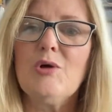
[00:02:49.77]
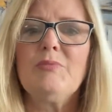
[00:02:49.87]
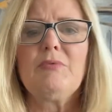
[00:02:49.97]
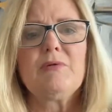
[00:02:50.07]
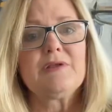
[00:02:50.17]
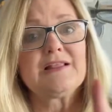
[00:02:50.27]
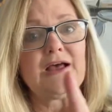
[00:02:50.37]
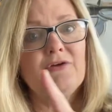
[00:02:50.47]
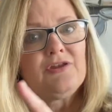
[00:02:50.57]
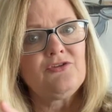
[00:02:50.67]
But when we
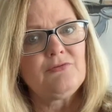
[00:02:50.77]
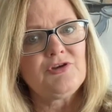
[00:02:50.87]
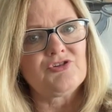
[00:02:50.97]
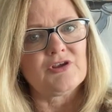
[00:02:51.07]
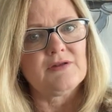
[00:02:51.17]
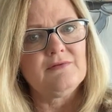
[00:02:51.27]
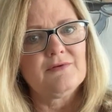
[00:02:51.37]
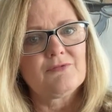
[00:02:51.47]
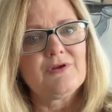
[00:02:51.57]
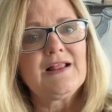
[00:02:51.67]
allow intuition,
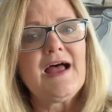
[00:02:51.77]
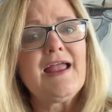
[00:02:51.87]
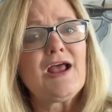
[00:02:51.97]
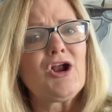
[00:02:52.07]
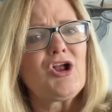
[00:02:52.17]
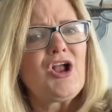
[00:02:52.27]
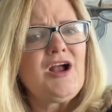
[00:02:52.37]
relying on our